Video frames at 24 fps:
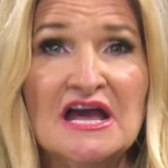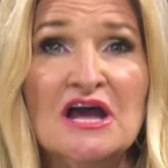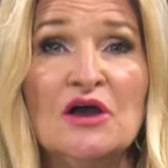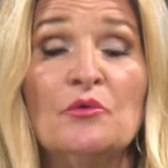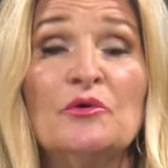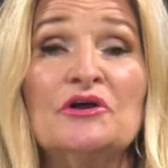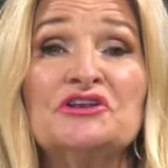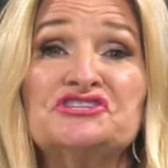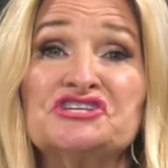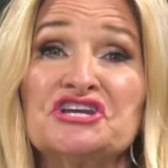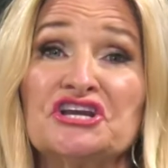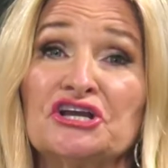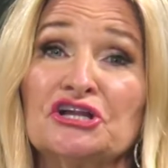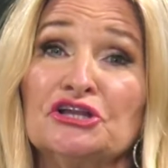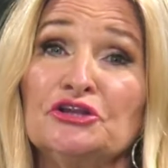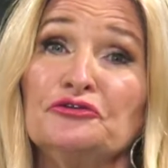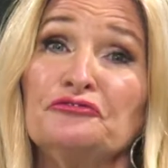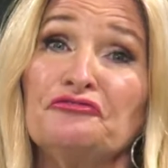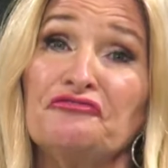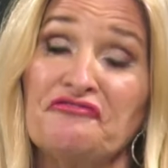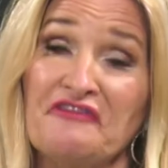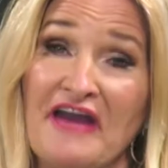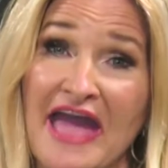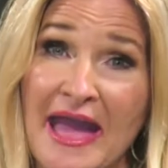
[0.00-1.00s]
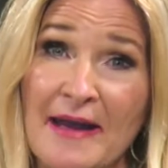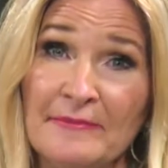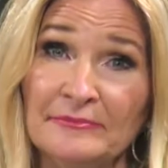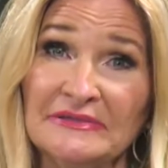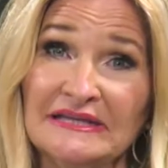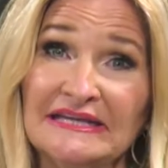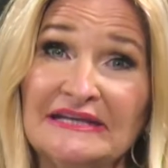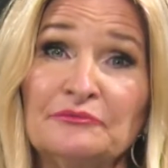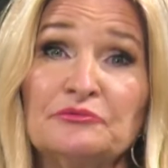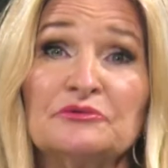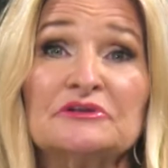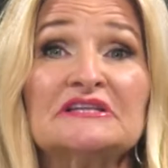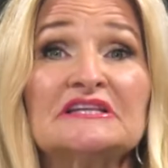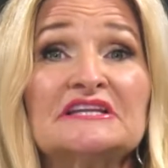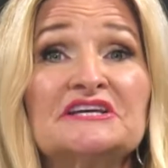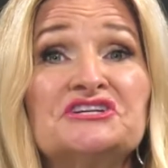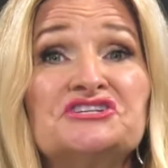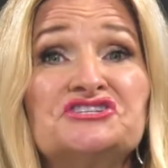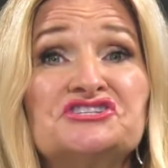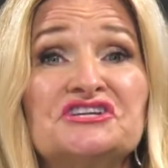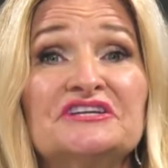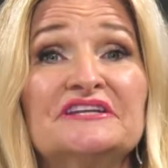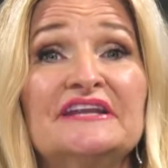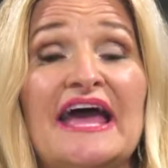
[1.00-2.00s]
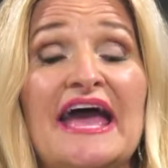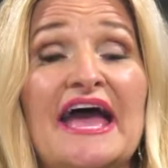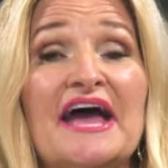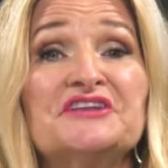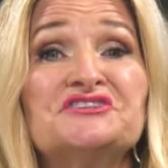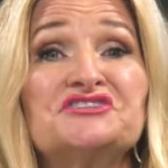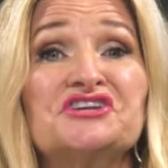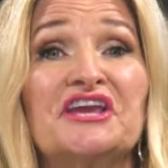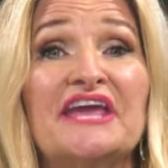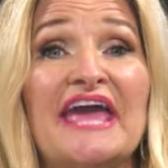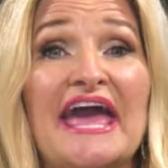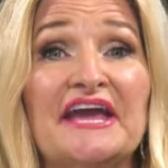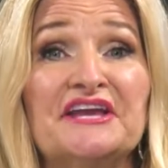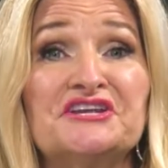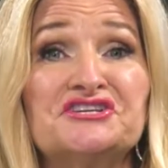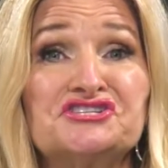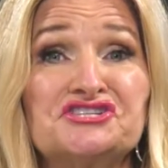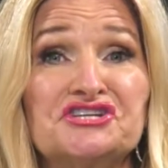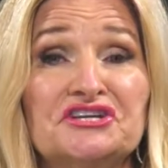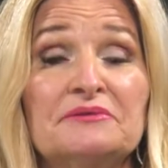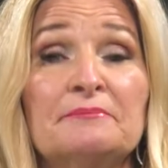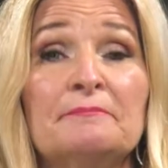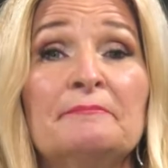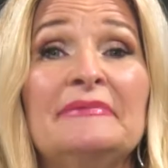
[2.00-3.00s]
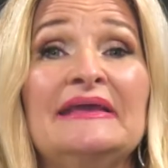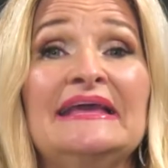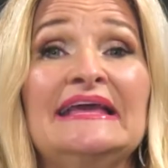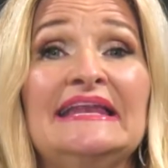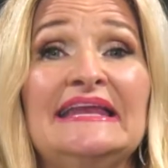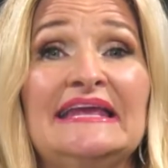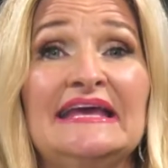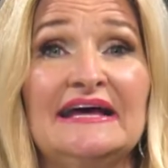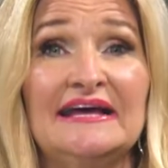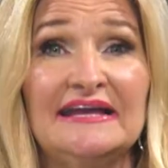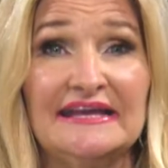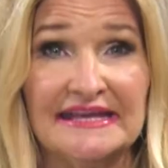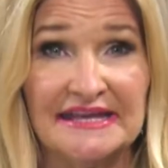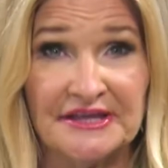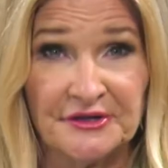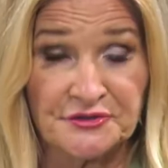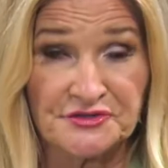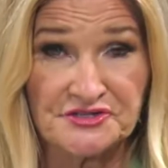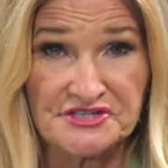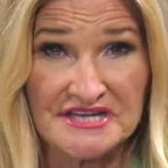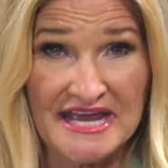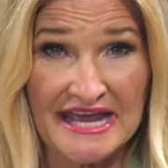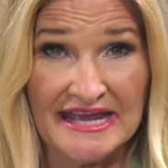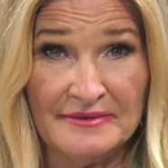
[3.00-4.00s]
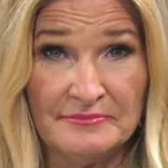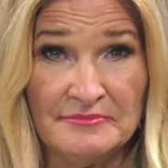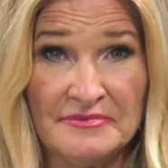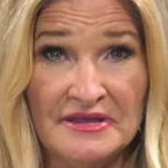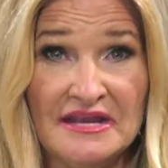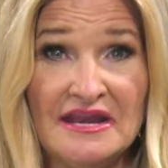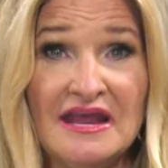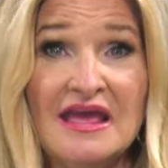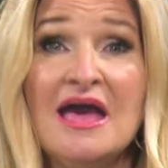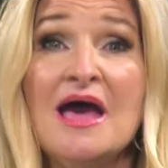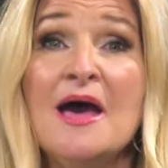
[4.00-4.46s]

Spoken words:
which include family, religion, education, media, entertainment,